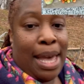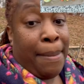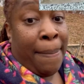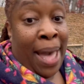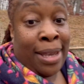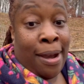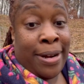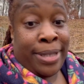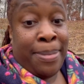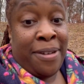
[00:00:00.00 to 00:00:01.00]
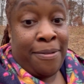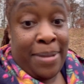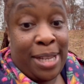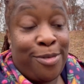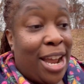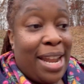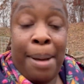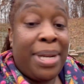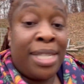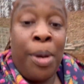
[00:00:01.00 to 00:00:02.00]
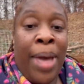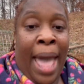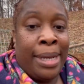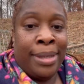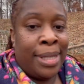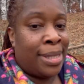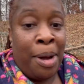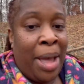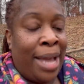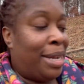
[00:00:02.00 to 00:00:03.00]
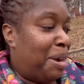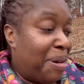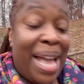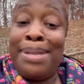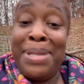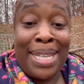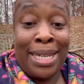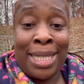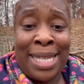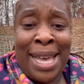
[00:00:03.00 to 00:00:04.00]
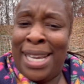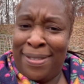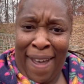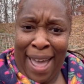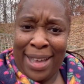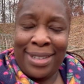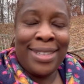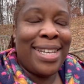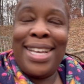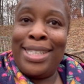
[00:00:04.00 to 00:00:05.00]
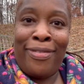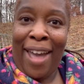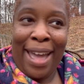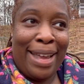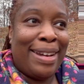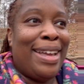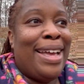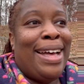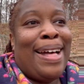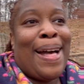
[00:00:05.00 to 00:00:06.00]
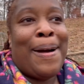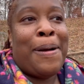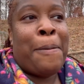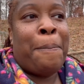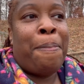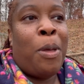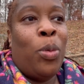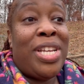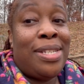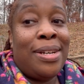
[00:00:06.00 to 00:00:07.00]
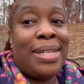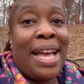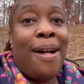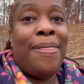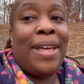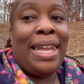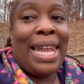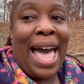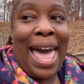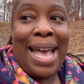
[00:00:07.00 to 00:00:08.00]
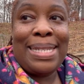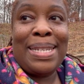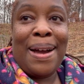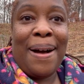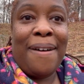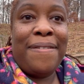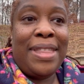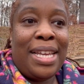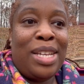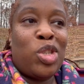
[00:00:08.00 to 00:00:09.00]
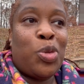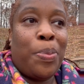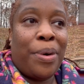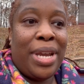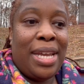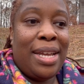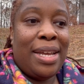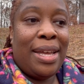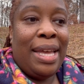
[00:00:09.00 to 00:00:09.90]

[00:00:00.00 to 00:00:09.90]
my backyard is a bit of a mess right now, but it's okay. It's okay. Or as Miss Asia said, it's fine. It's fine. We took down the last of the spring